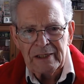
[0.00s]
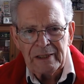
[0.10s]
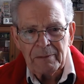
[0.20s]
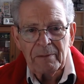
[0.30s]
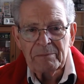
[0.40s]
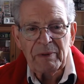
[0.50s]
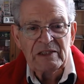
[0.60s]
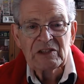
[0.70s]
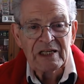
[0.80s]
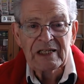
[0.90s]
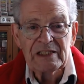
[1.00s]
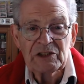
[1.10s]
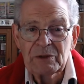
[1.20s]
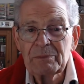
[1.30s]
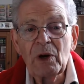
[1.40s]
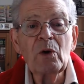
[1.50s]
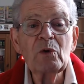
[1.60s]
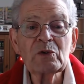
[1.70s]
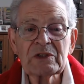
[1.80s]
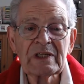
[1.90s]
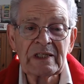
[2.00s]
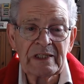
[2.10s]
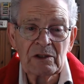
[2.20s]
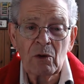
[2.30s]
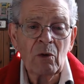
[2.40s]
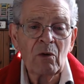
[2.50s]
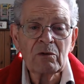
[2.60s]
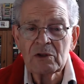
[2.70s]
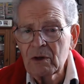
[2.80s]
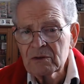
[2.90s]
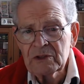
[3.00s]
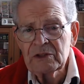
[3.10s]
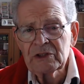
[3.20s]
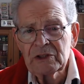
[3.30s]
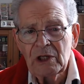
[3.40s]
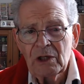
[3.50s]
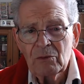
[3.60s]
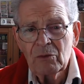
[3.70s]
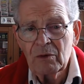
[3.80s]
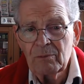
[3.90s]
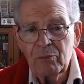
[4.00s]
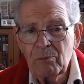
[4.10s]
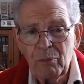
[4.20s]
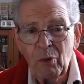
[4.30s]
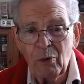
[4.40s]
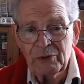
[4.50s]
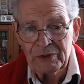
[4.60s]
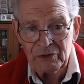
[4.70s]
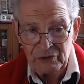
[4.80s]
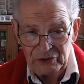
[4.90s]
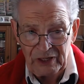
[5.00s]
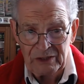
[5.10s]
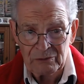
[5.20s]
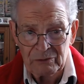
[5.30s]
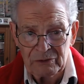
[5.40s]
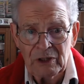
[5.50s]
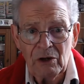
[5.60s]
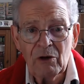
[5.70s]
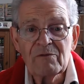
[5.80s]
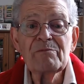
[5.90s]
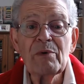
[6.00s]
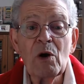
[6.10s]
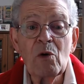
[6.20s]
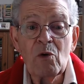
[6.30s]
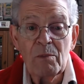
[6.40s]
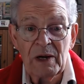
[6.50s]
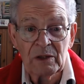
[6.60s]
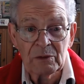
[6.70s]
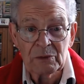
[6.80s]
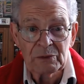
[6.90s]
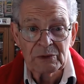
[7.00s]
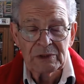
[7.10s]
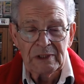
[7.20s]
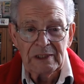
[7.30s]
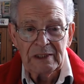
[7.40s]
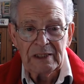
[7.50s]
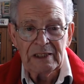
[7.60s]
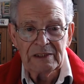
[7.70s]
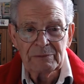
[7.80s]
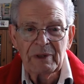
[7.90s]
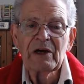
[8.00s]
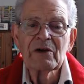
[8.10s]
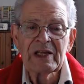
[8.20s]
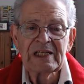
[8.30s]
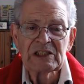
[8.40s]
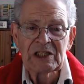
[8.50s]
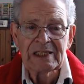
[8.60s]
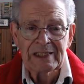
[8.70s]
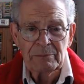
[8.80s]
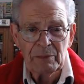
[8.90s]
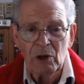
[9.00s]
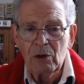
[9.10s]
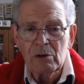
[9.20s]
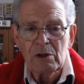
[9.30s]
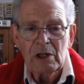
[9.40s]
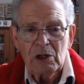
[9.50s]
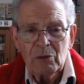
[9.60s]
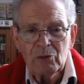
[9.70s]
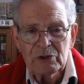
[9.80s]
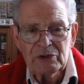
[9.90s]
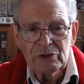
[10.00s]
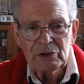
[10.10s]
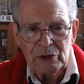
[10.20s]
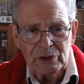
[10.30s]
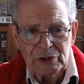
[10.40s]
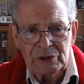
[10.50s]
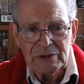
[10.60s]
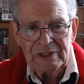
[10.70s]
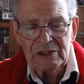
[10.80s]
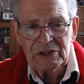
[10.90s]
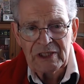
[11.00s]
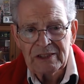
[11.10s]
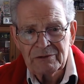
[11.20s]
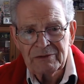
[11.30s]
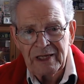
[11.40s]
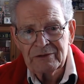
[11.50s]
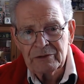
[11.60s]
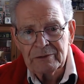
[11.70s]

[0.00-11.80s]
Uh, basically, supposedly, all Cockneys were born of the sounds of Bow Bells and Mary St. Lebeau was the church in the East End of London.